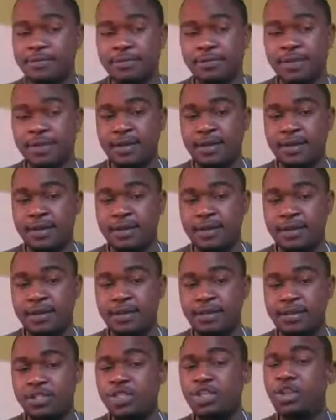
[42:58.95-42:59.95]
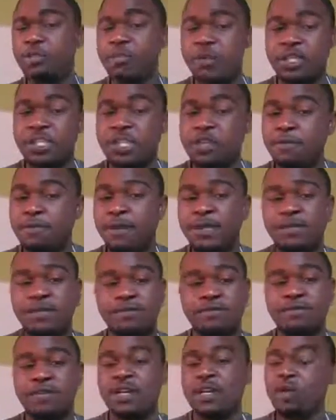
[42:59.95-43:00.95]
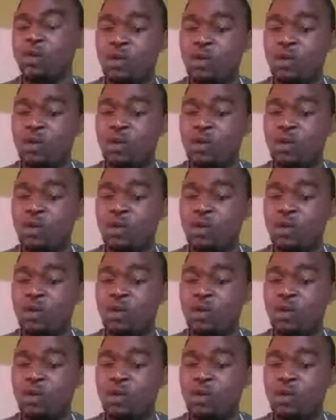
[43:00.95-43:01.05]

Shouldn't be cheap and very low